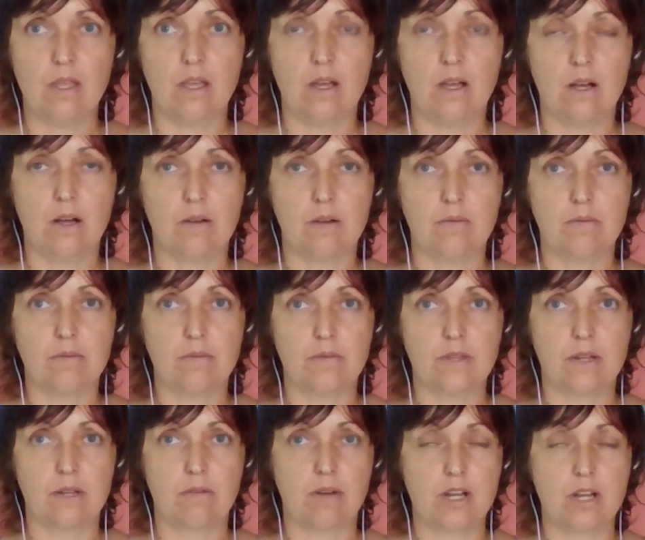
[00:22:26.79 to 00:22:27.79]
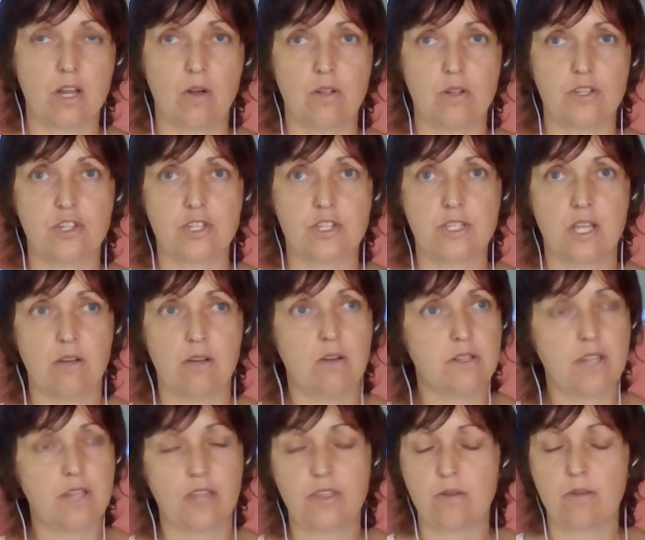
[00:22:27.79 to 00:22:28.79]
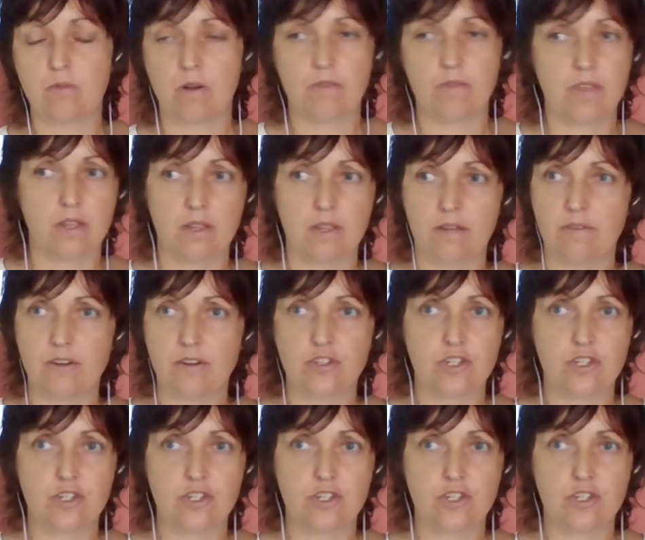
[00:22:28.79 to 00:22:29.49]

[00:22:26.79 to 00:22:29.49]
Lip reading: the radiologist said, oh, nothing wrong with the liver,